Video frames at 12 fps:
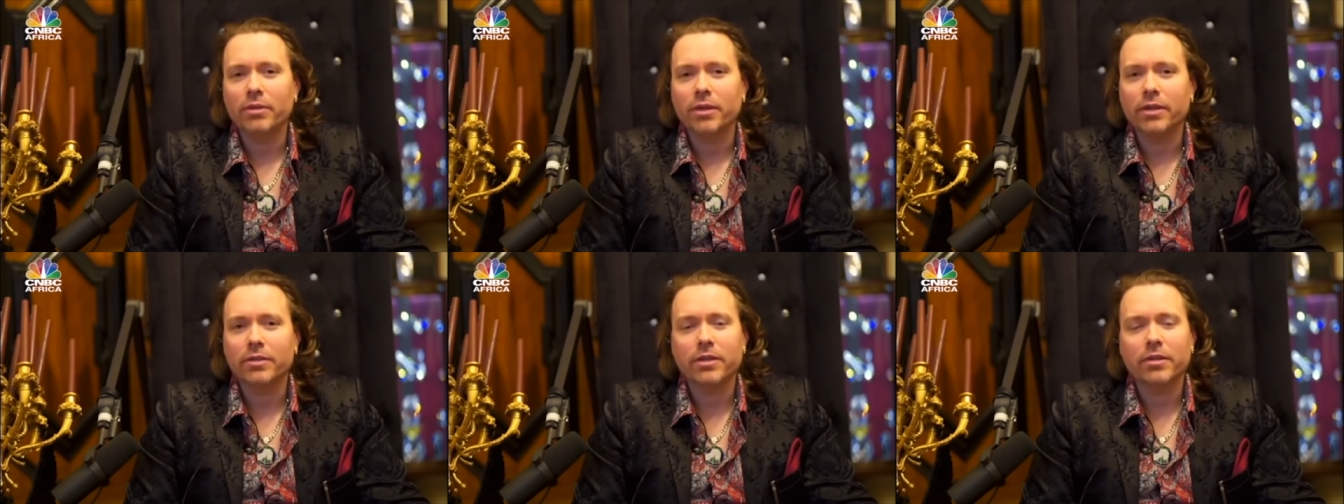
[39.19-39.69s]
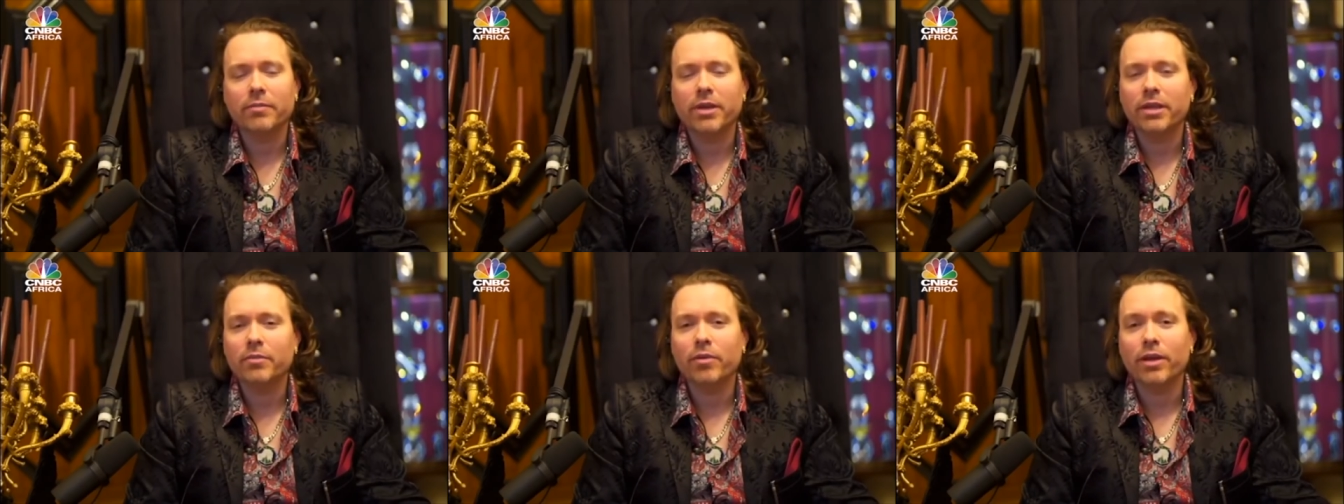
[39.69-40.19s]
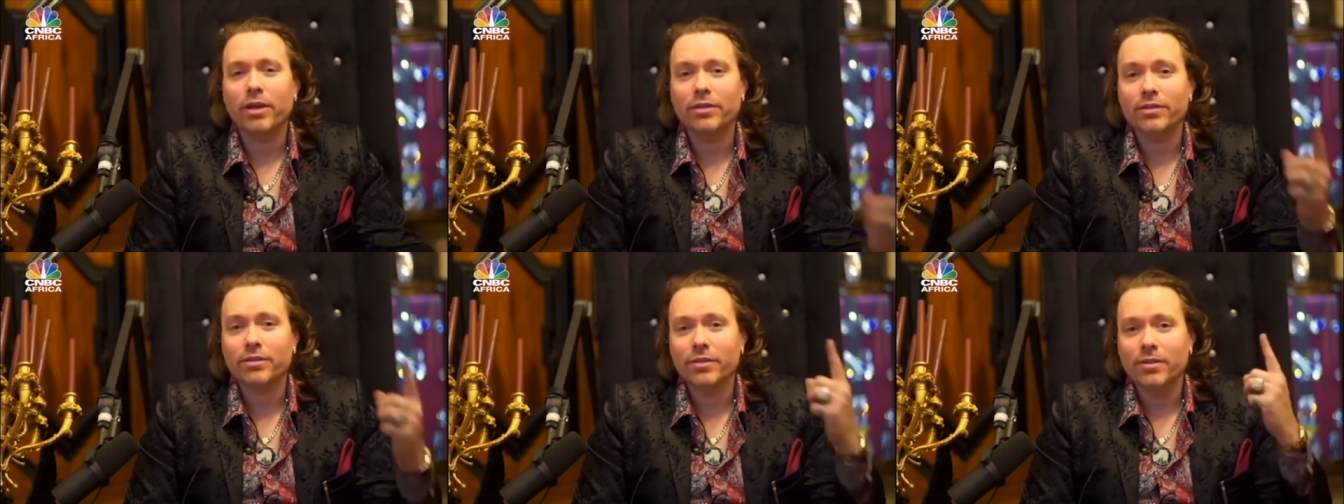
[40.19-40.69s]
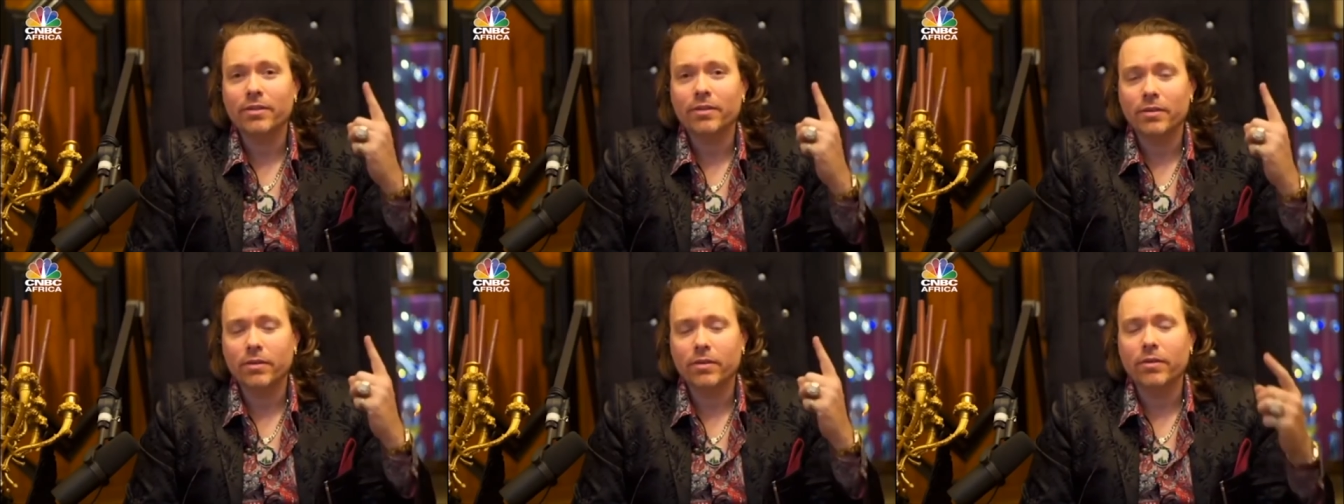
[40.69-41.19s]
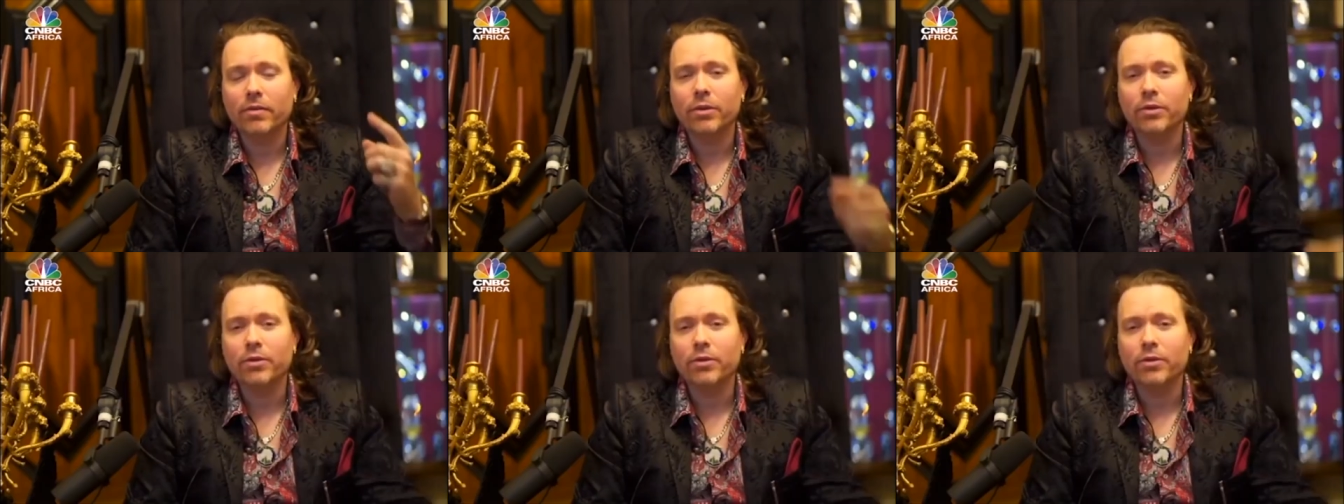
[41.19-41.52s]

and it's going to make the price go to the